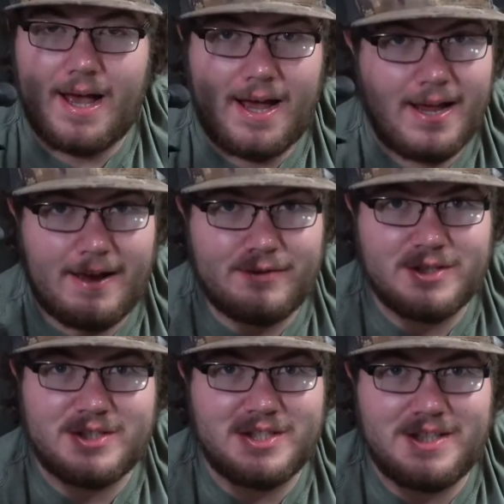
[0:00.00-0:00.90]
I
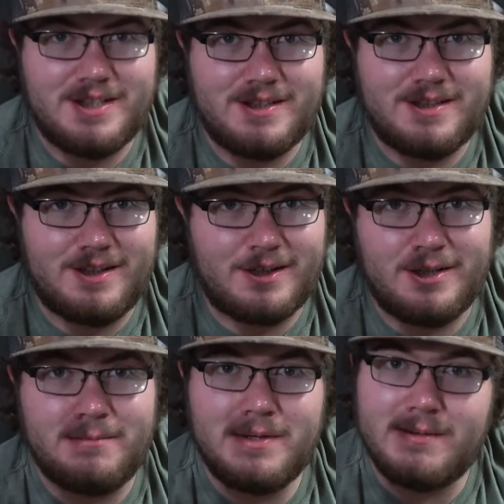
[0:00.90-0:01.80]
haven't seen a
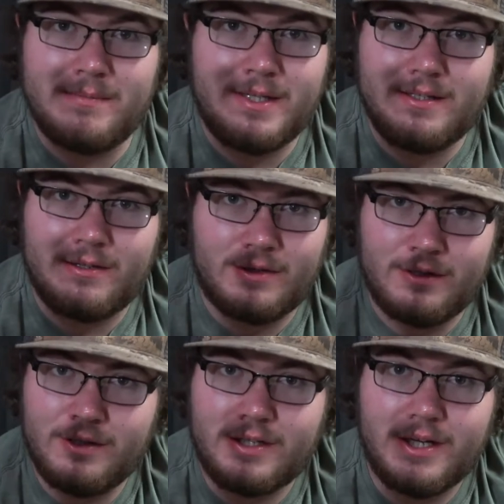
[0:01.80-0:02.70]
commitment or
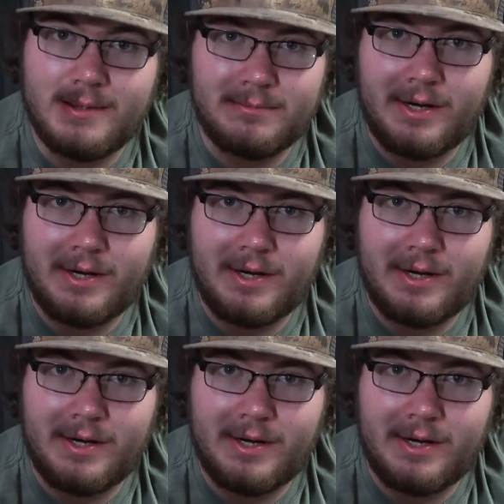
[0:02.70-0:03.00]
hookup